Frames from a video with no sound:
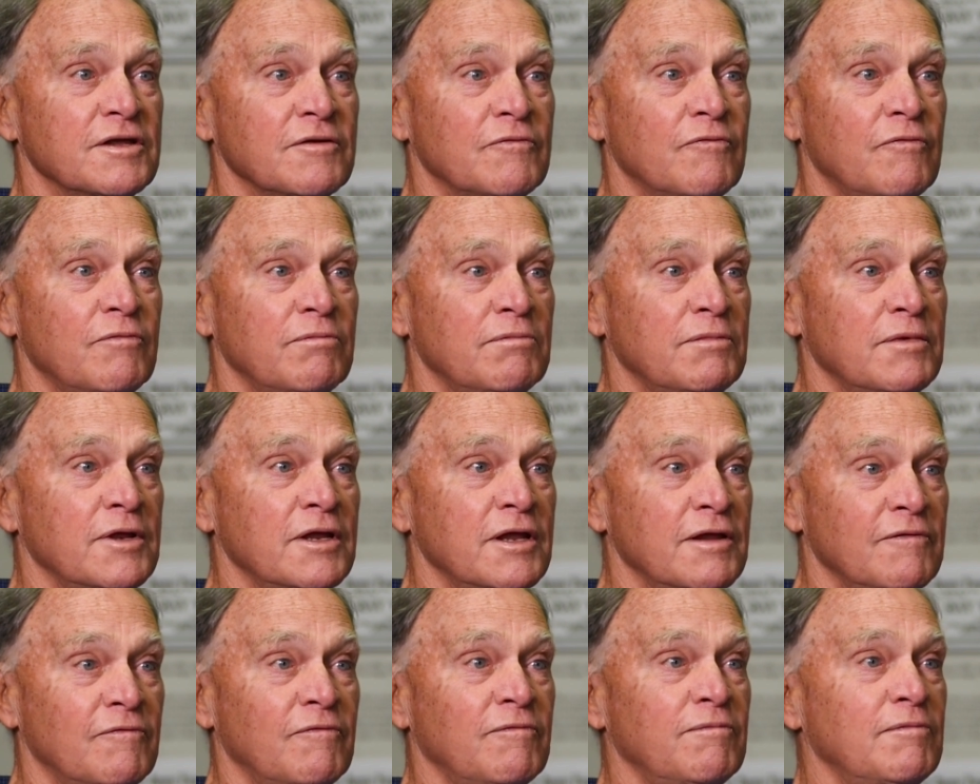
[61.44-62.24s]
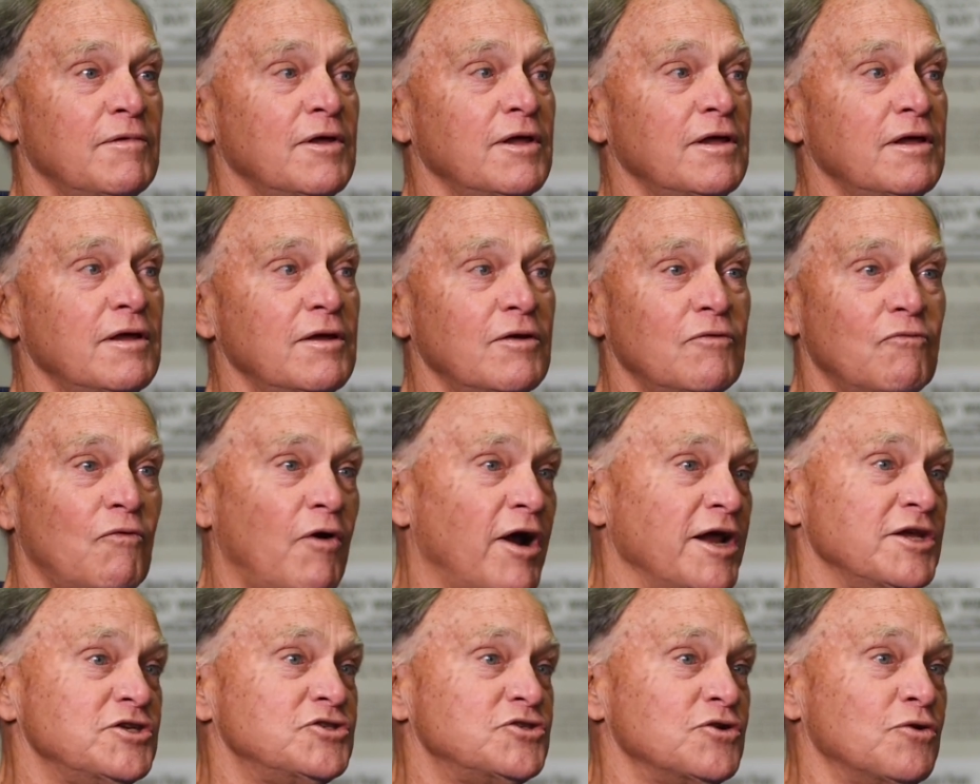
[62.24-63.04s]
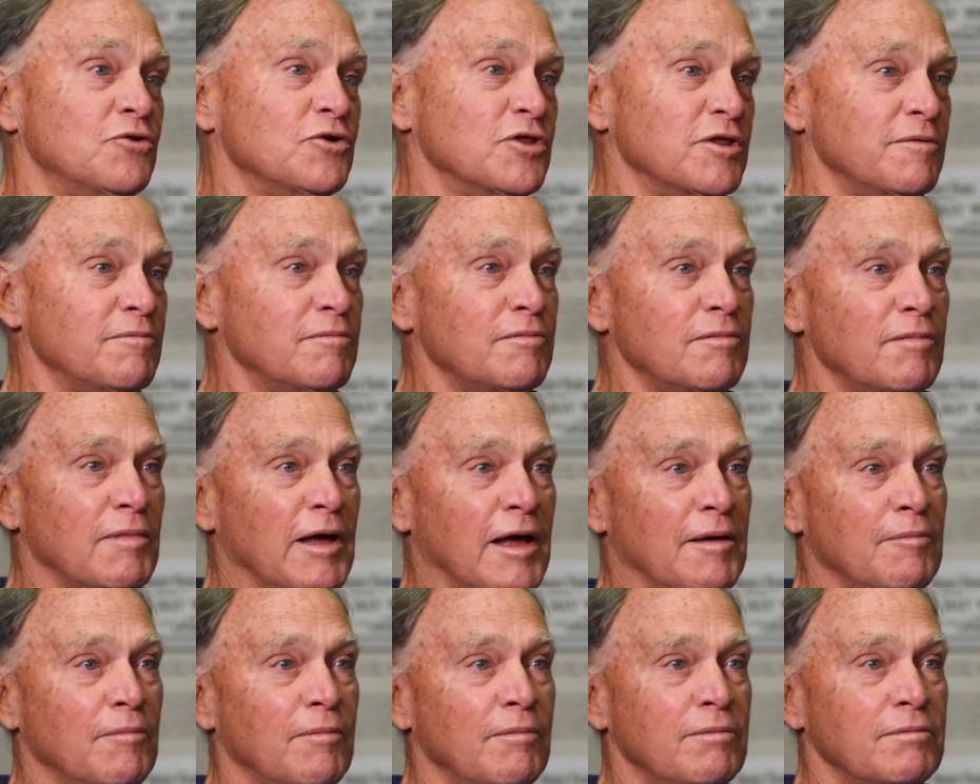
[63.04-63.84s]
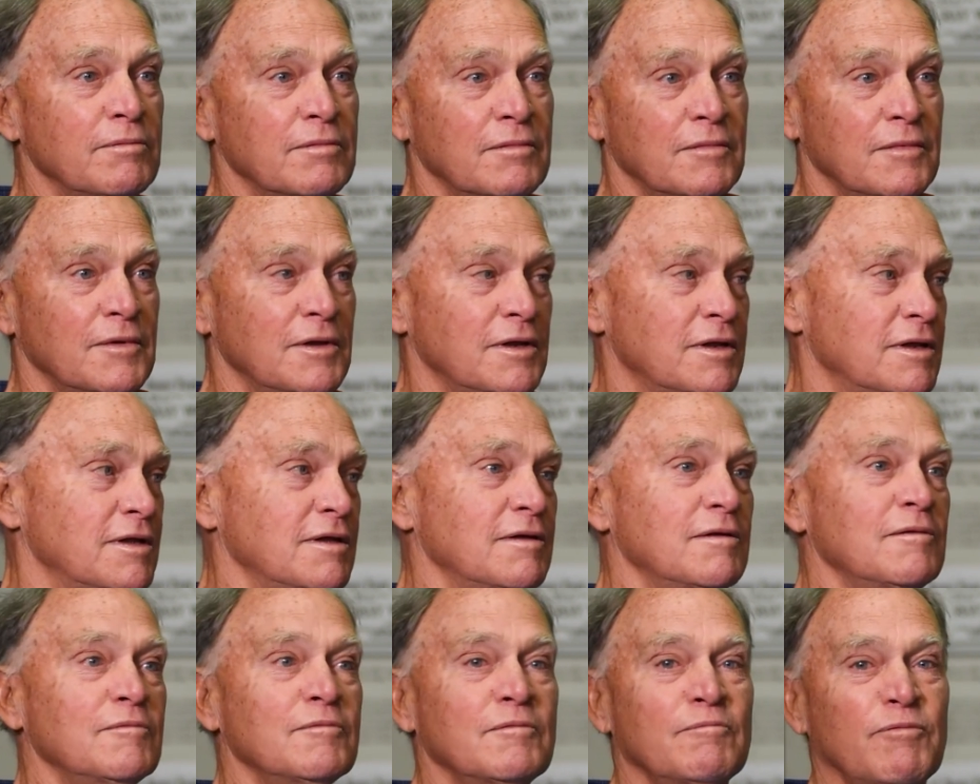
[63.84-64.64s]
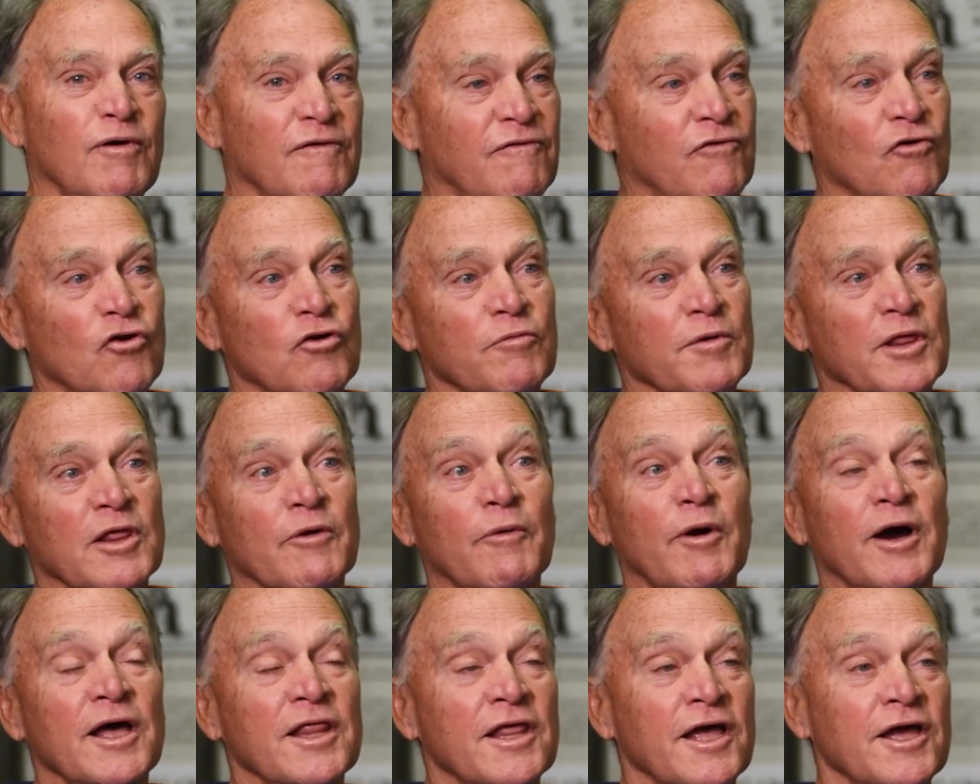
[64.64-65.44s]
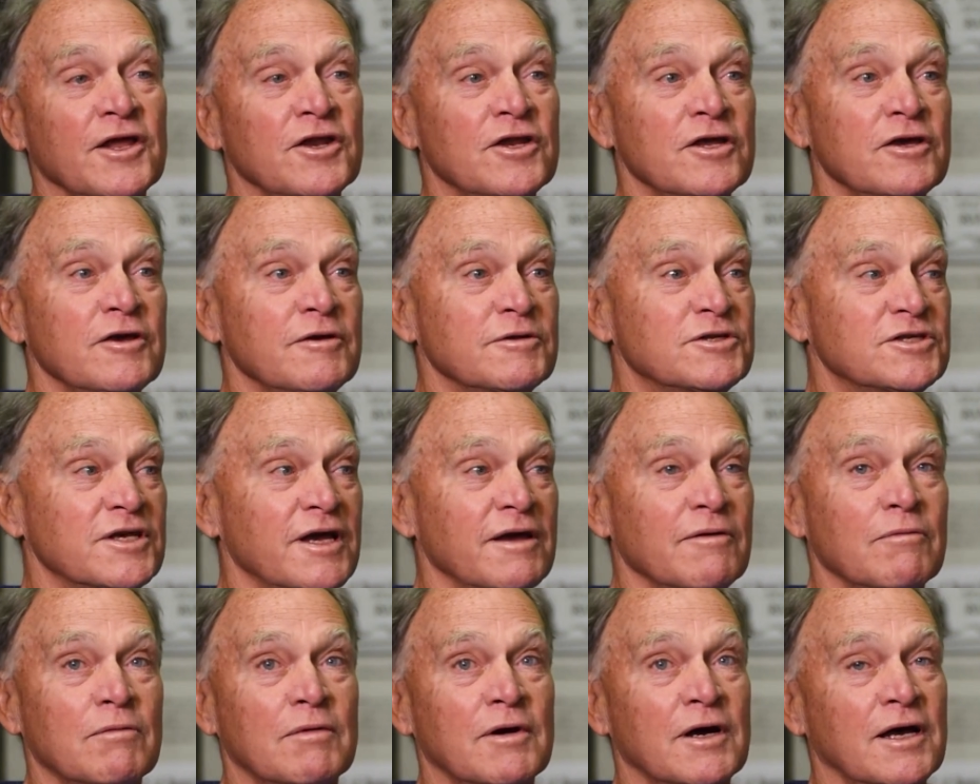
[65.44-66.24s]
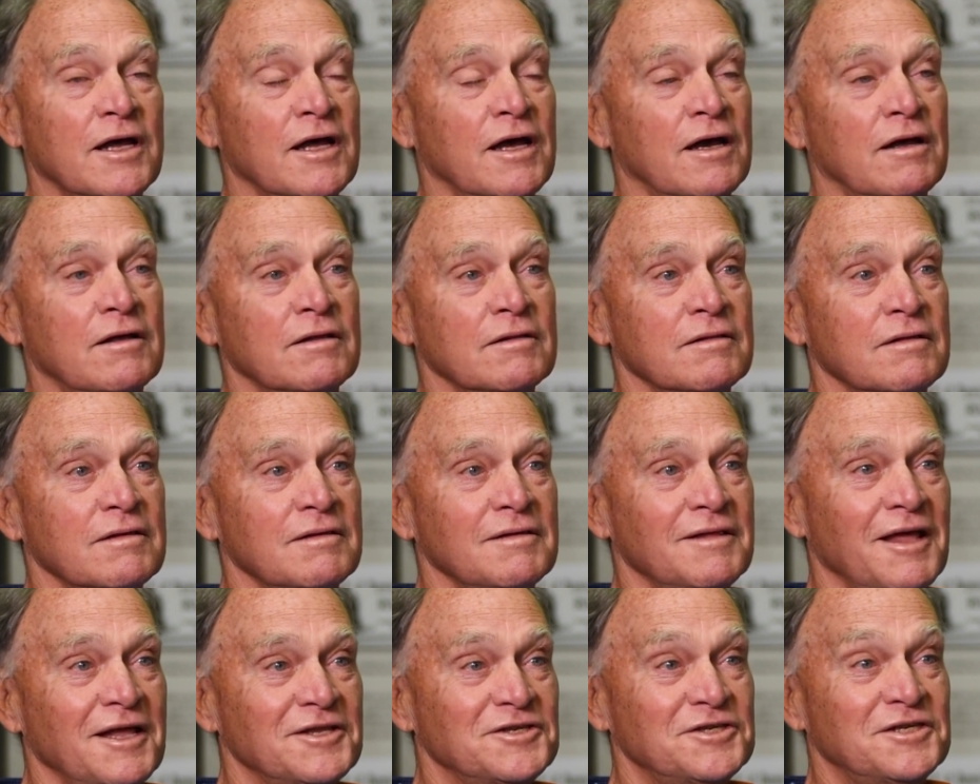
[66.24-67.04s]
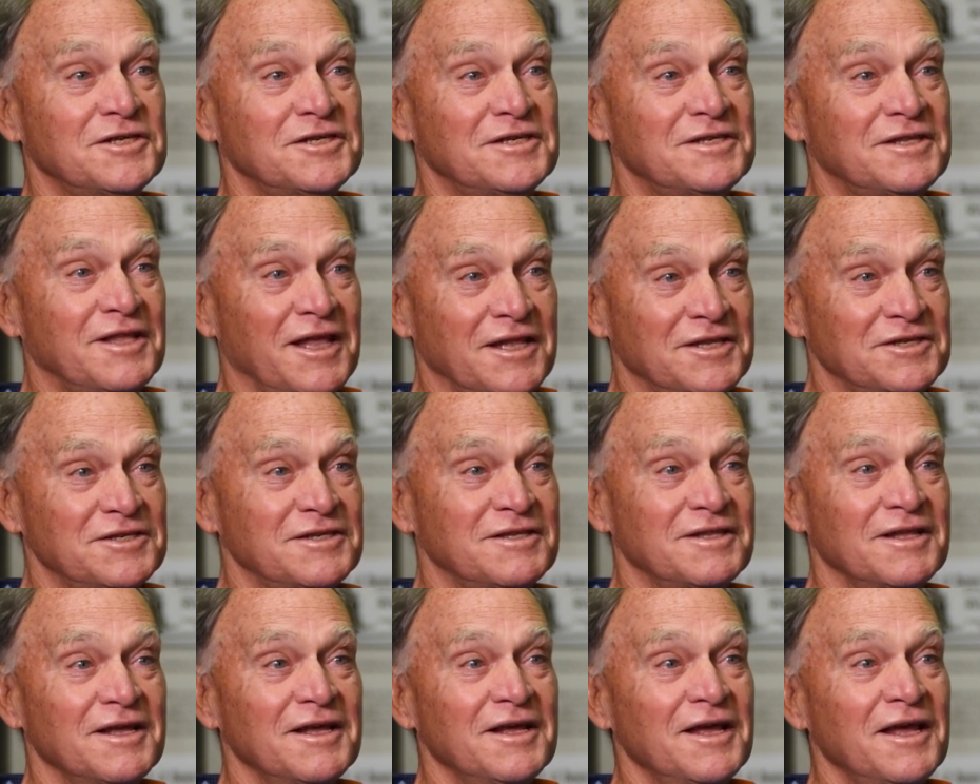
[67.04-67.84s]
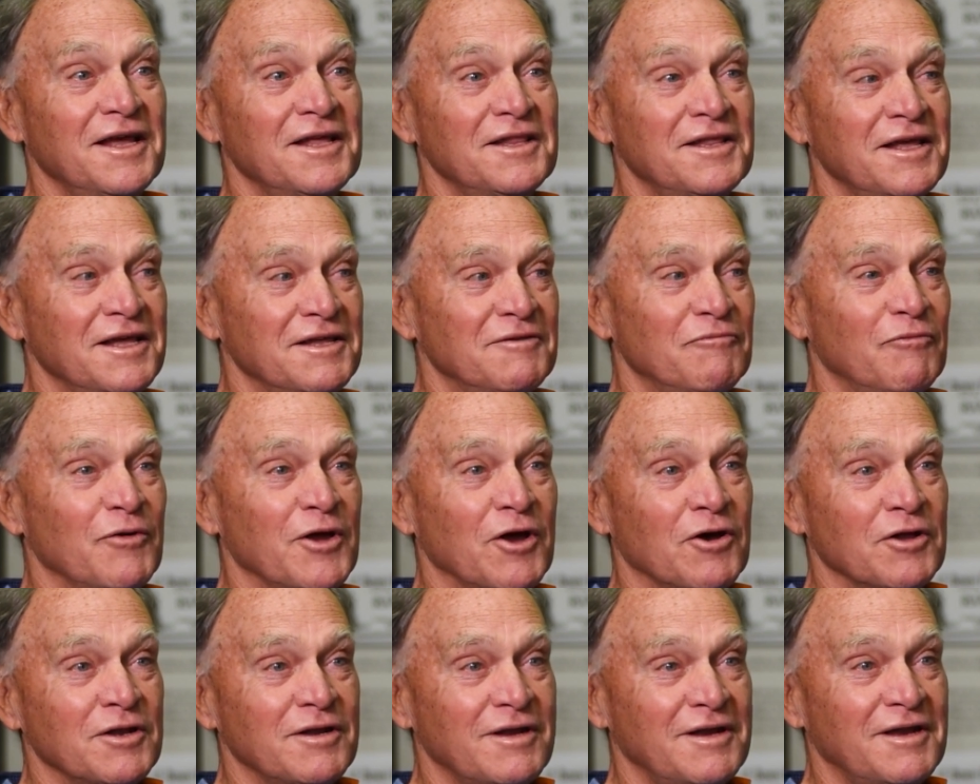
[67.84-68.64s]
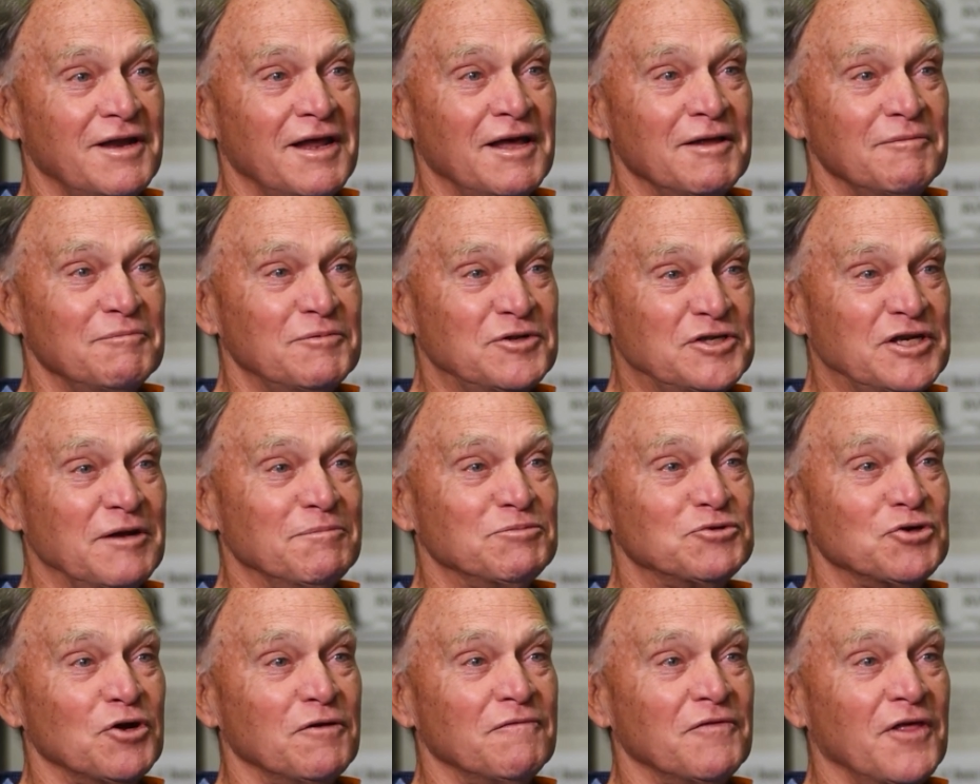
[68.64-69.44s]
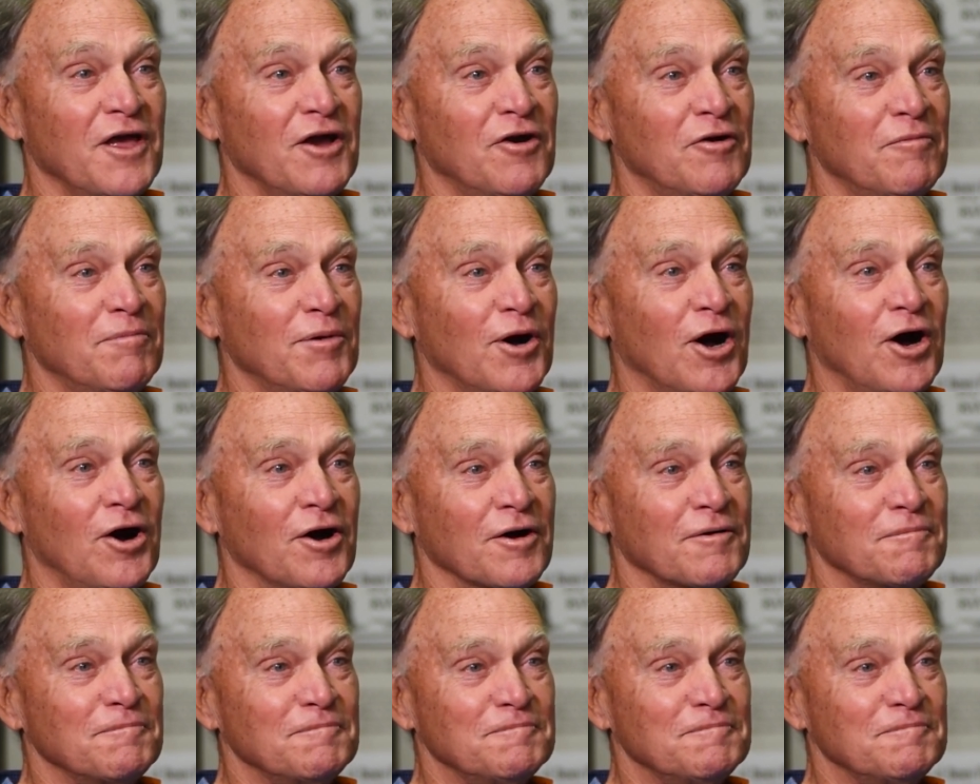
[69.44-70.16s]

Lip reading: that if Ray saw them performing the way they do, he'd say, wow, we got chips off the old block.